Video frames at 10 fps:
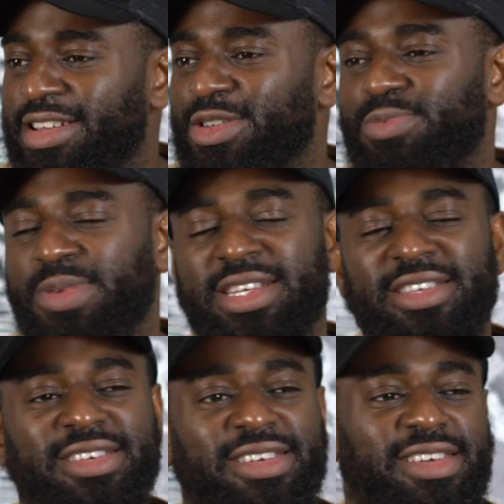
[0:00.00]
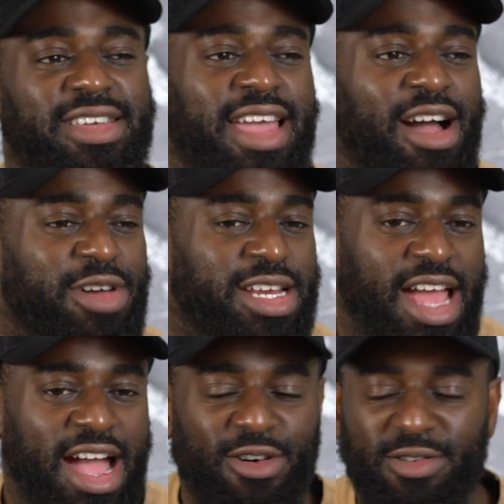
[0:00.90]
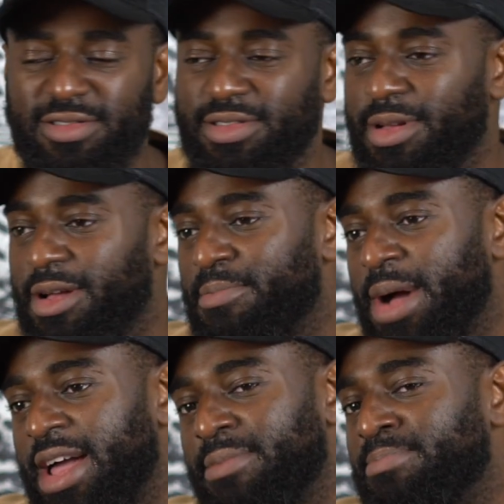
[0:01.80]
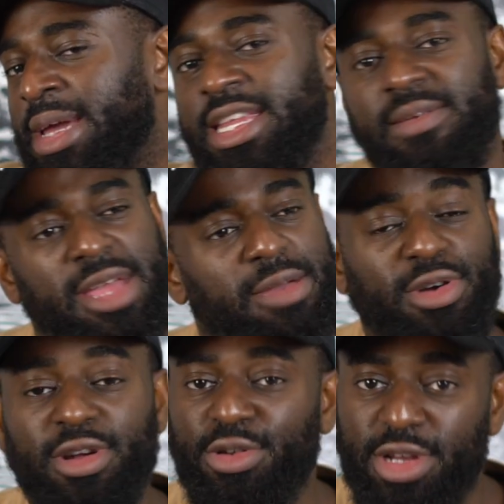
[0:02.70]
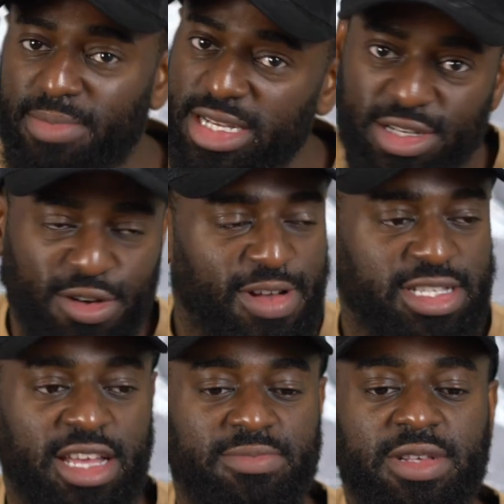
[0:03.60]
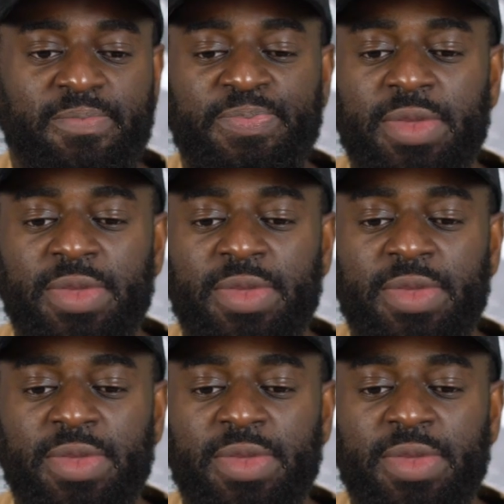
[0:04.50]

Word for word: he's been counted out by many people, including myself at times